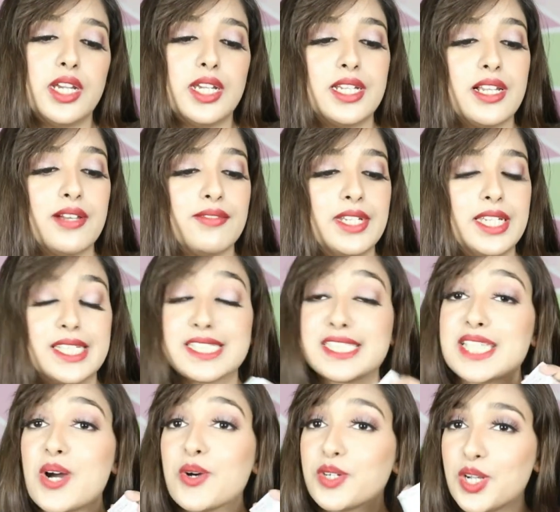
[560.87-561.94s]
and Lovely is
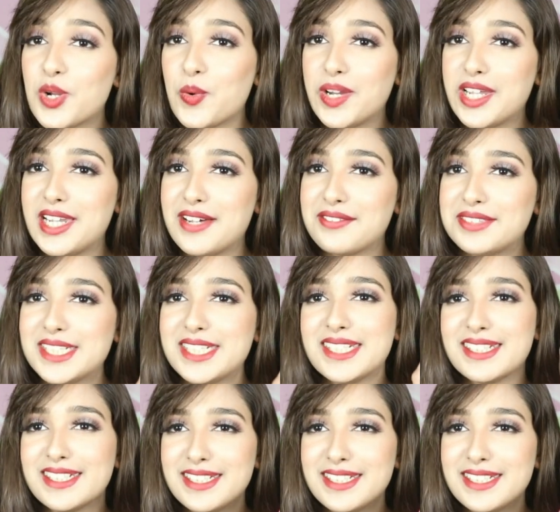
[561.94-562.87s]
now Glow and Lovely.